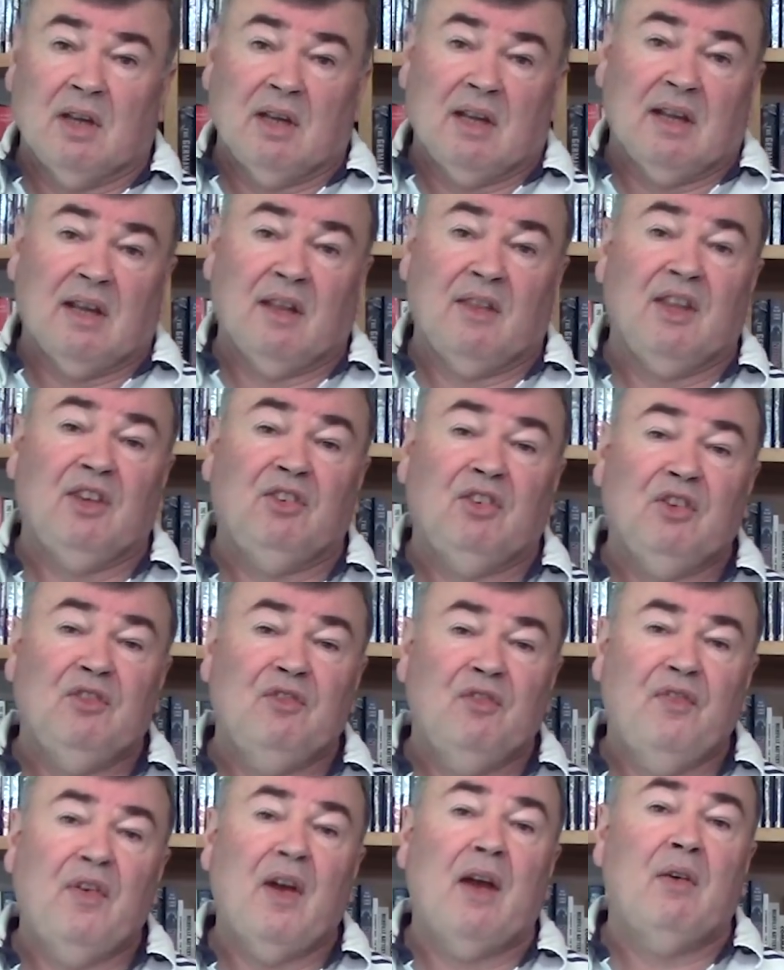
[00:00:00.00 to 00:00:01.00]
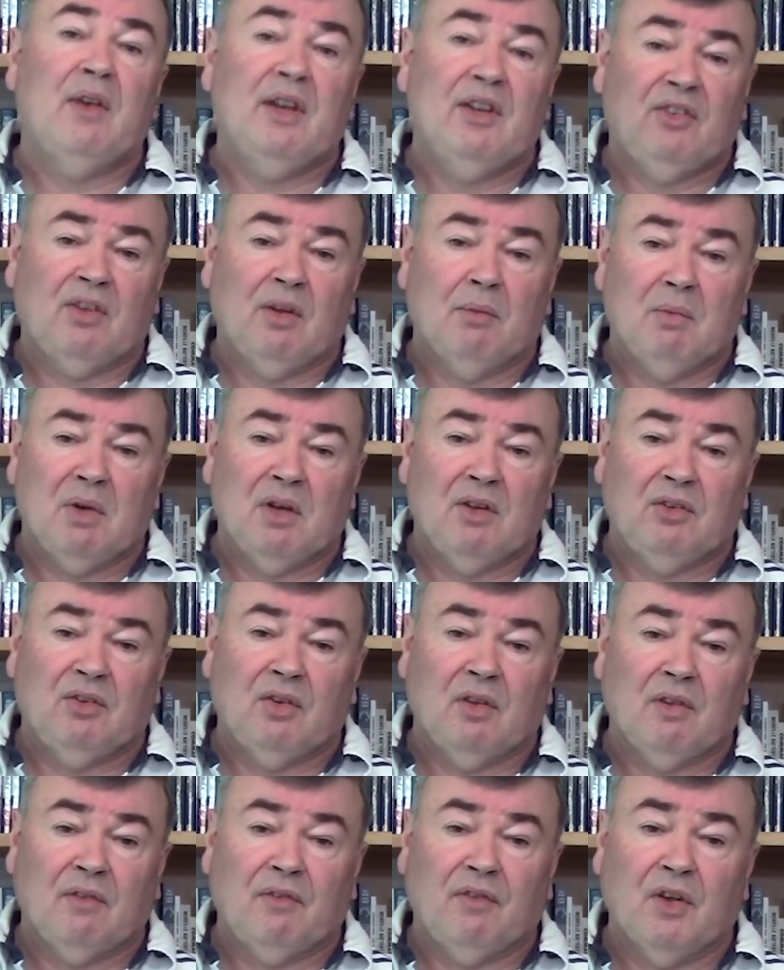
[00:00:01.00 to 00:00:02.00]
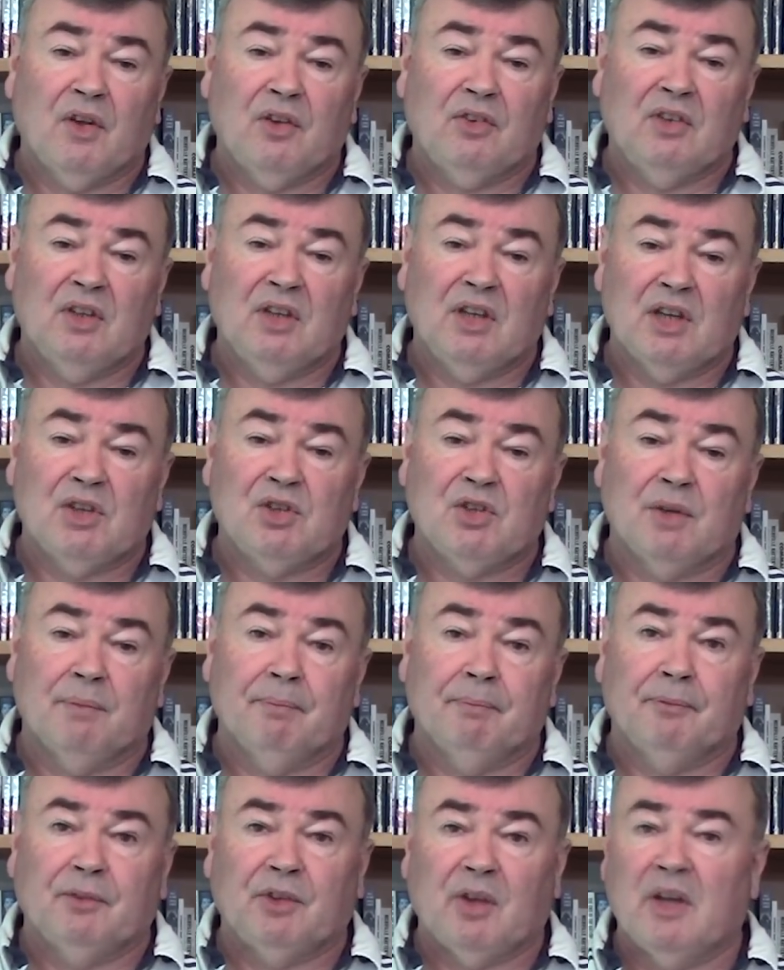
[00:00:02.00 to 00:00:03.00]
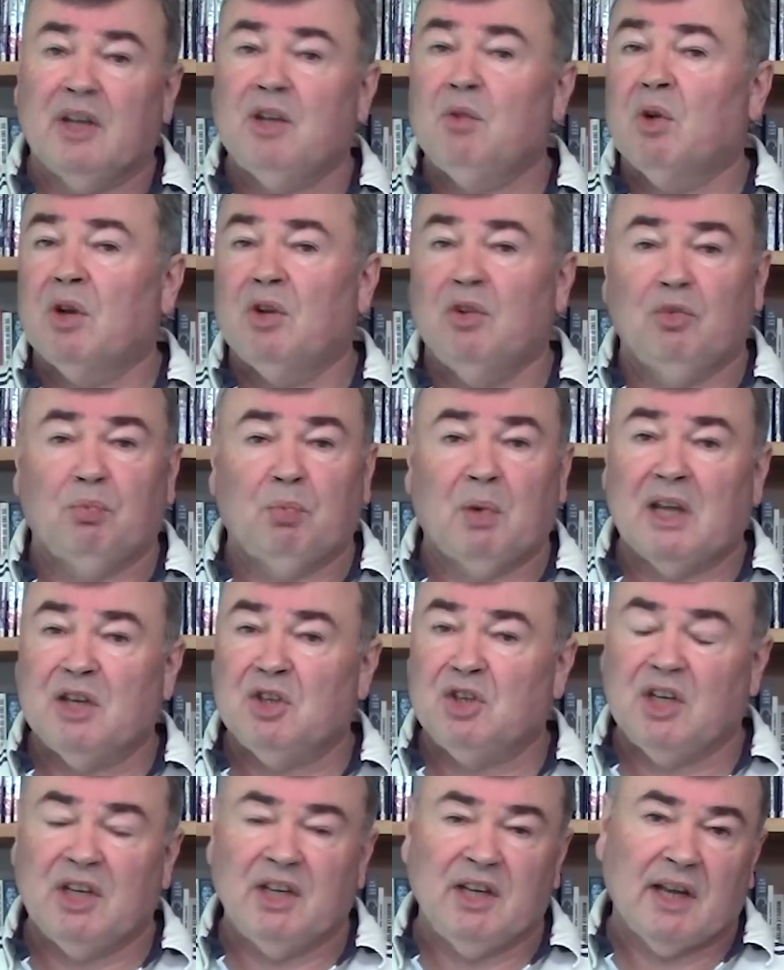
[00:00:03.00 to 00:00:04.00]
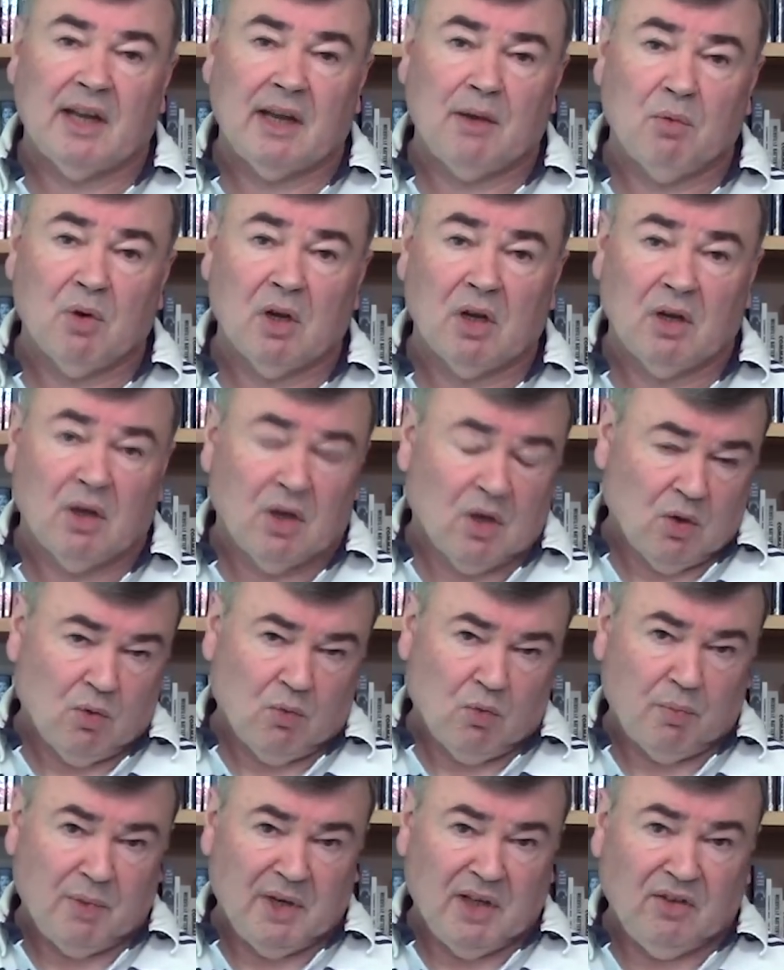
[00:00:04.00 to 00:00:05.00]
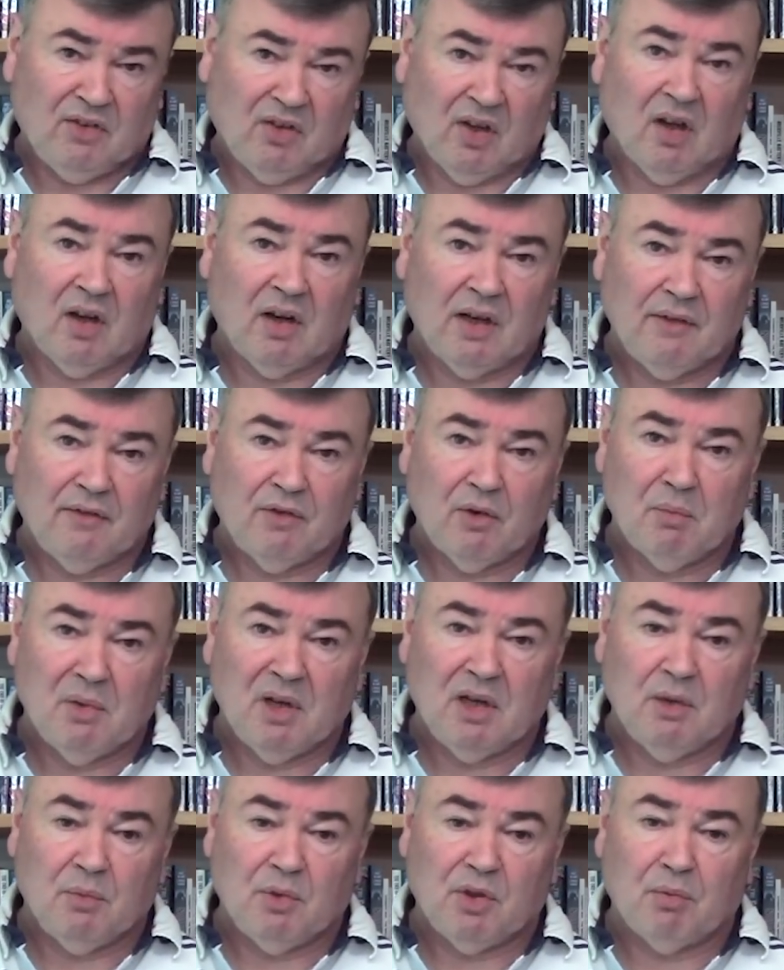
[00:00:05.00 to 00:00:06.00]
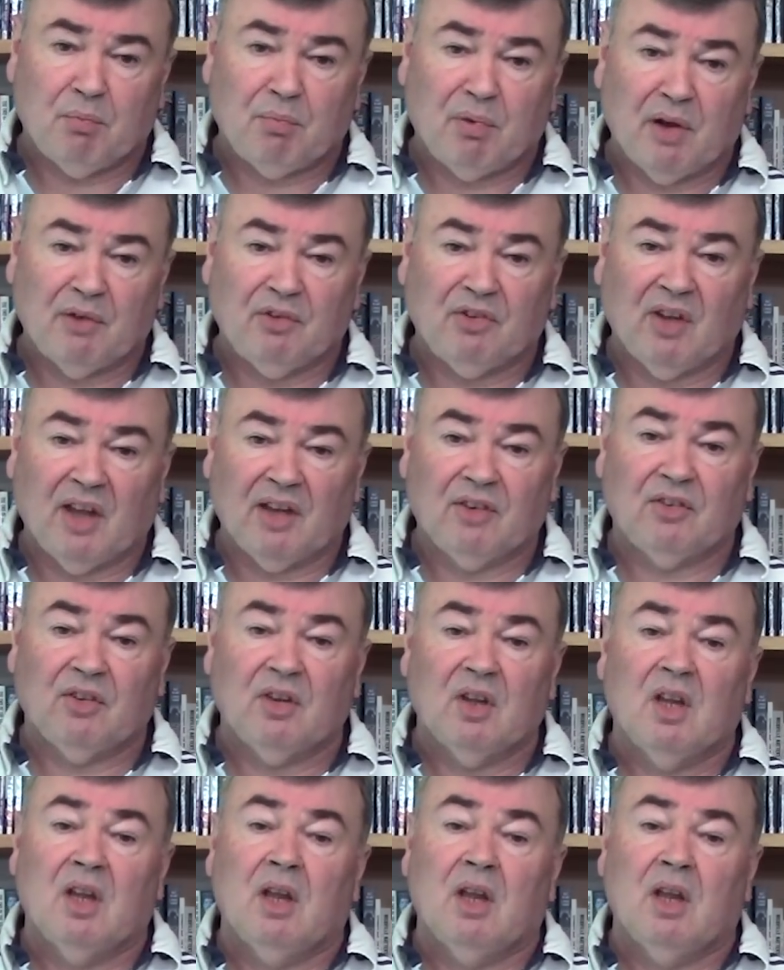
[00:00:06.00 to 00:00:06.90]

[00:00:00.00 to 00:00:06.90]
Now this is very similar to the first edition, so anyone who's played GDA 1 will be entirely familiar with the process.